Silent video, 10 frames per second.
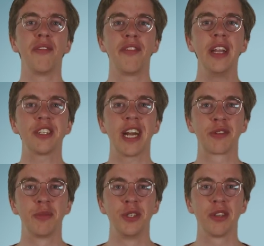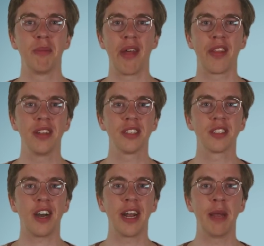Feature attribution
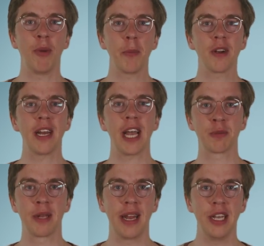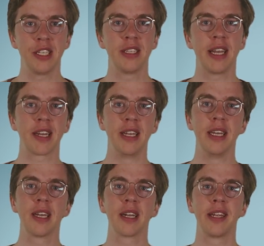methods are a popular explanation
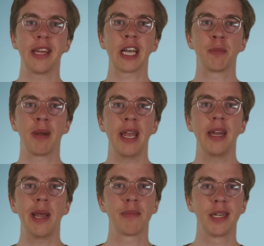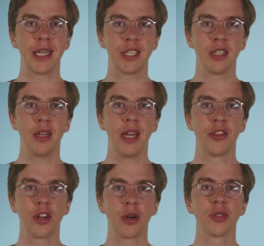technique that explain a prediction
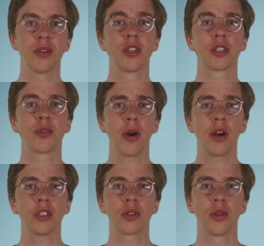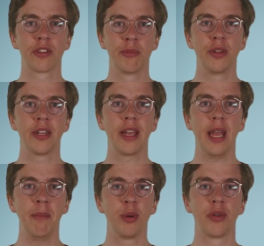in terms of the strongest contributing
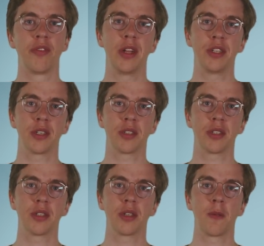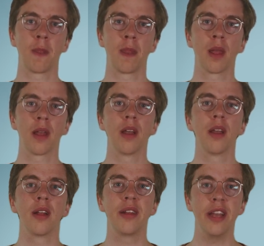input features.
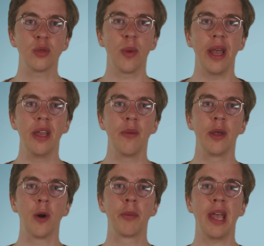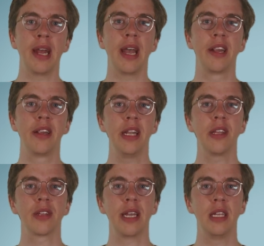This way, we obtain a
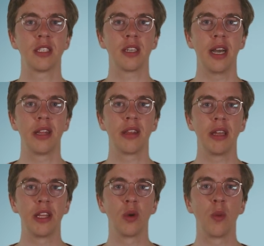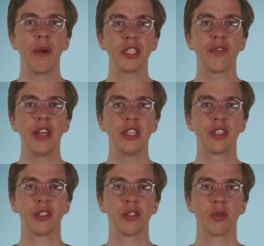detailed insight into which
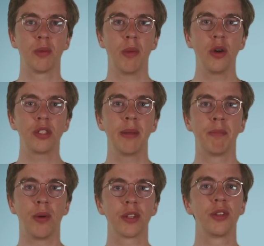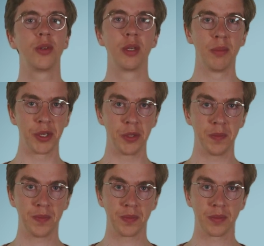features were most important to the model.